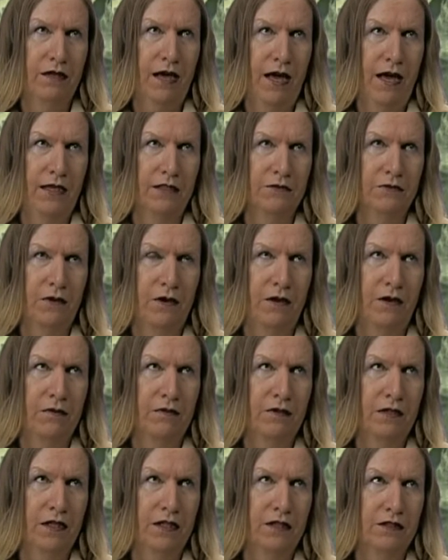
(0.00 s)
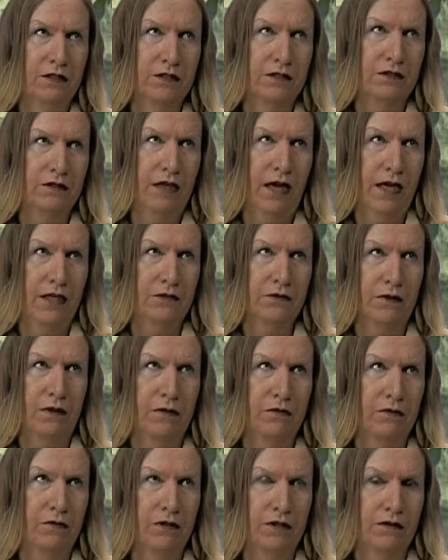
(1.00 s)
Oswald, because
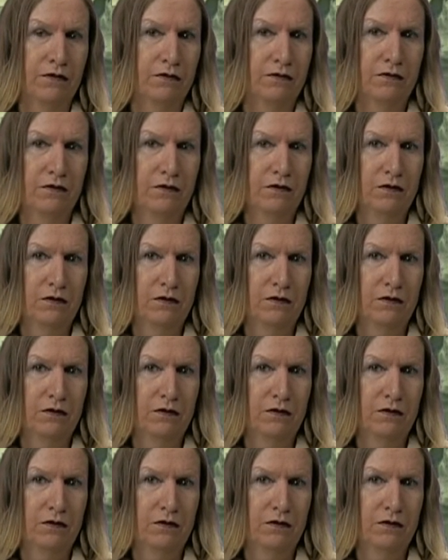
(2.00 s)
Oswald would have